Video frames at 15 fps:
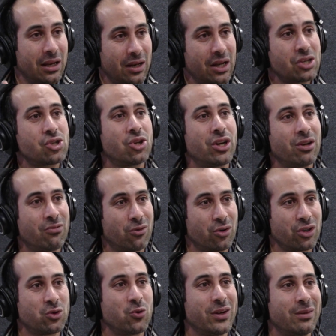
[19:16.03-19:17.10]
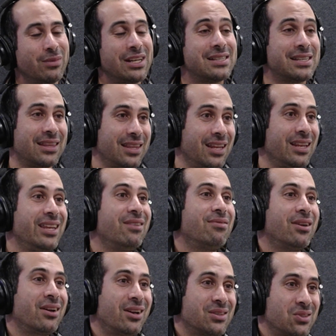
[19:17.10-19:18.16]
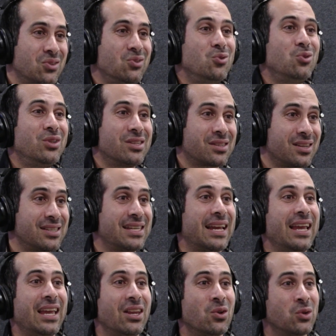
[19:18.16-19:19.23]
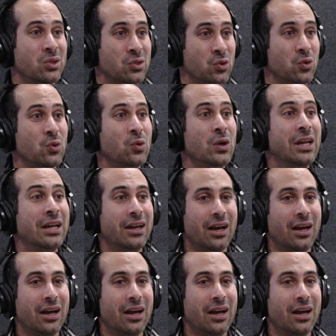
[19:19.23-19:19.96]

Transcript: lecturing for 20 minutes and then leaving us to discuss again or do